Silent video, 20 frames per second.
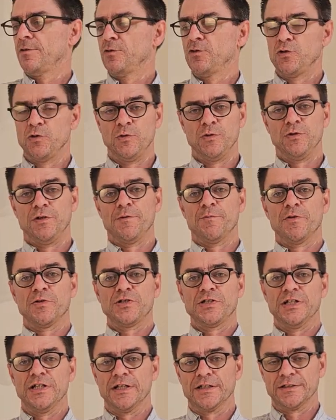Tool number
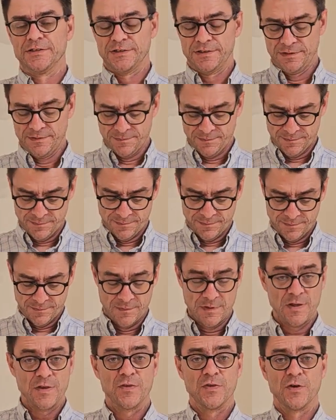6,
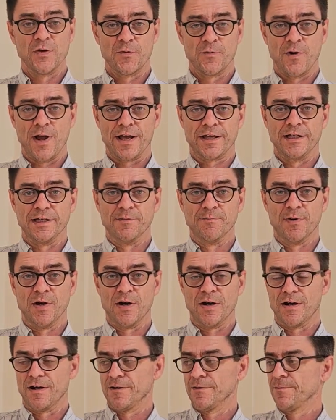the wrecking
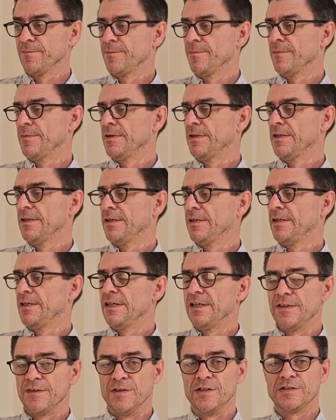bar.
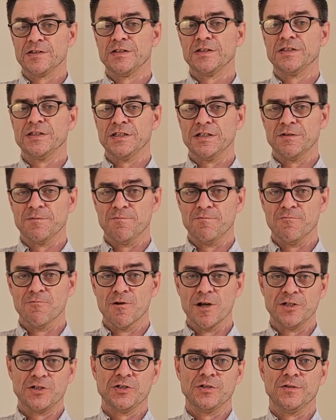This is the
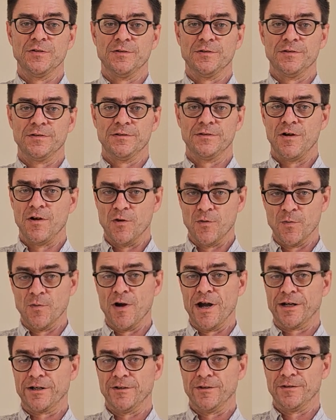original home
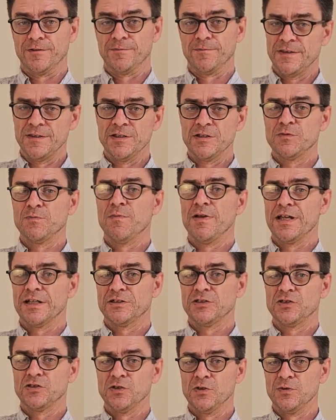wrecker. This
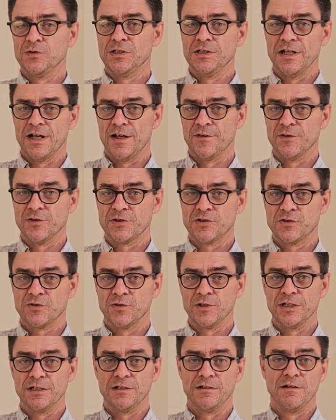makes Susie down the
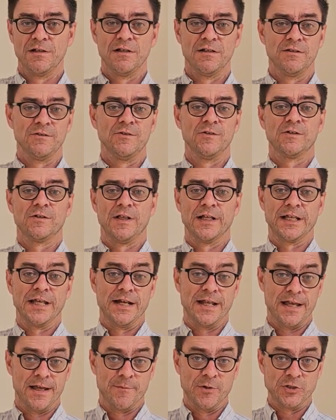street look like
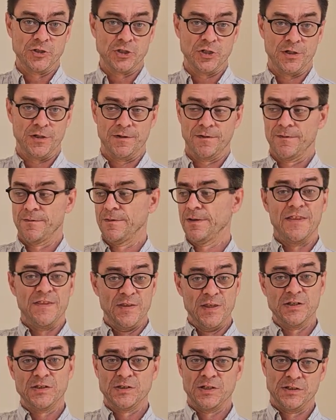an amateur.
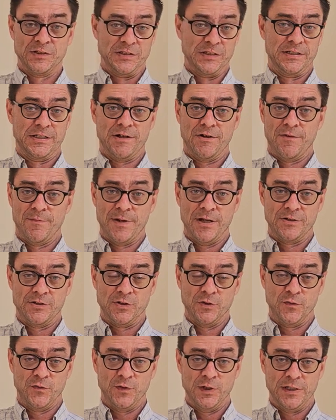This doesn't care about
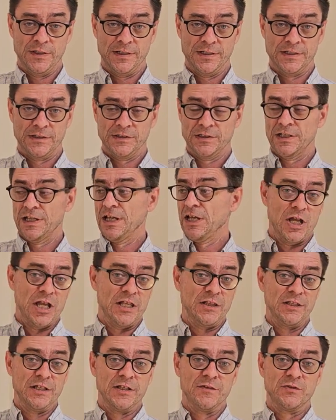your feelings
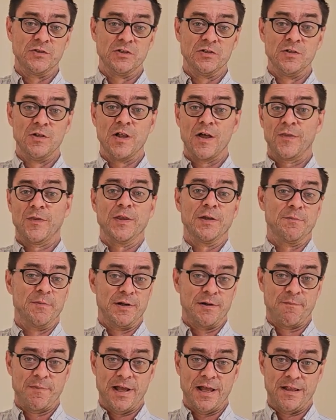and leaves nothing
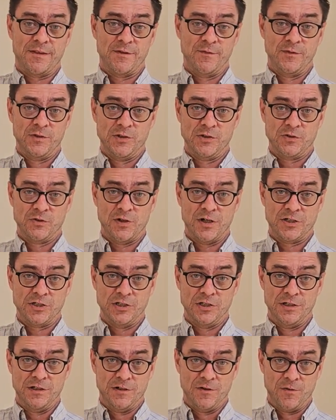but a path of
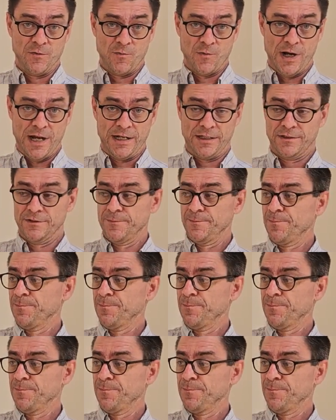destruction in her wake.